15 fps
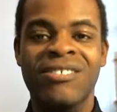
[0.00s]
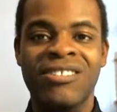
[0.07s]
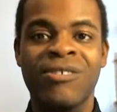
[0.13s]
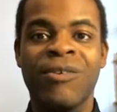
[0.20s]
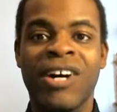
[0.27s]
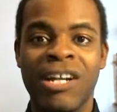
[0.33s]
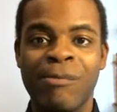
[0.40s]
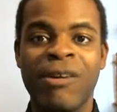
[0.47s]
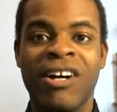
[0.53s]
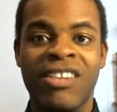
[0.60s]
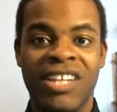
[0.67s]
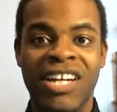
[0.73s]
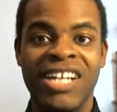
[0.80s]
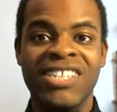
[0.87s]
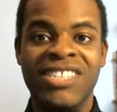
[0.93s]
you want to be on
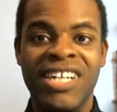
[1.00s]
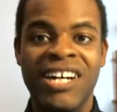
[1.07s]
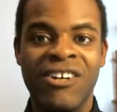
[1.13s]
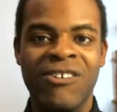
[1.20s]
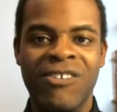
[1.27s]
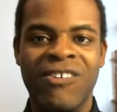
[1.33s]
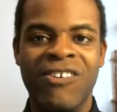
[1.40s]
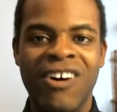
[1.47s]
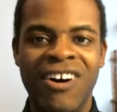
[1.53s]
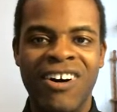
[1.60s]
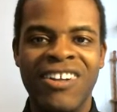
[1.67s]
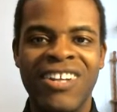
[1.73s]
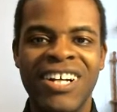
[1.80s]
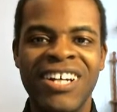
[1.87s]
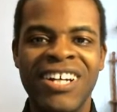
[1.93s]
the light side overall.